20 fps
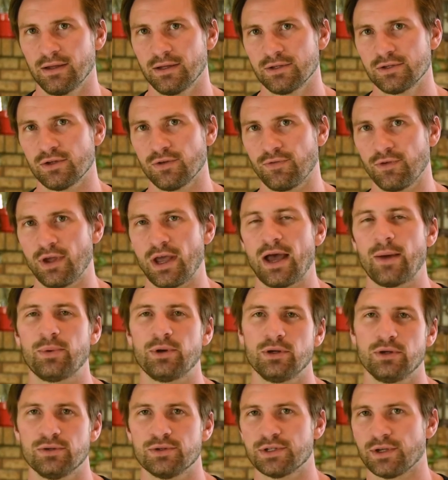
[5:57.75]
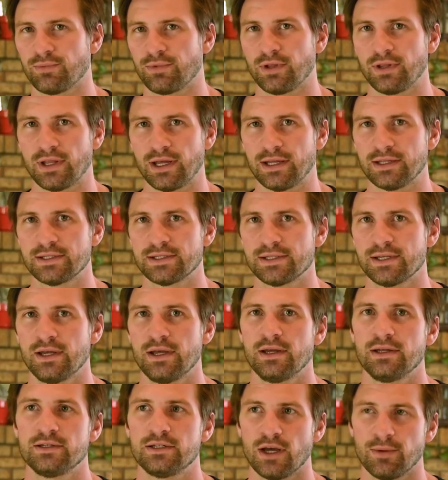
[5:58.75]
So if you happen to do something that's
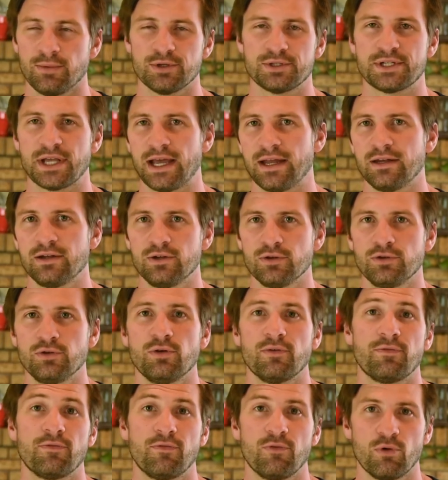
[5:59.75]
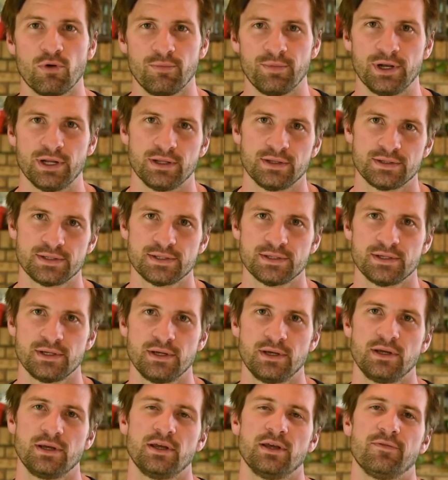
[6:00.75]
double-sided, you'll do it 4 minutes.
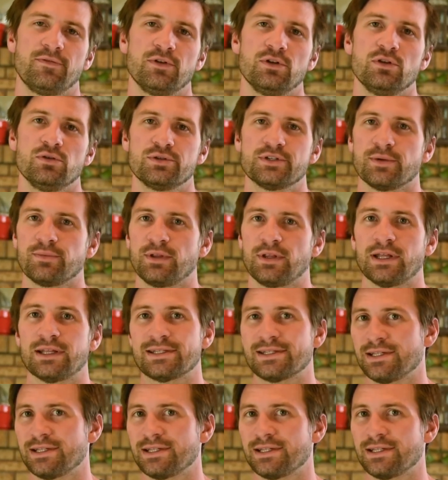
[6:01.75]
If you do something that's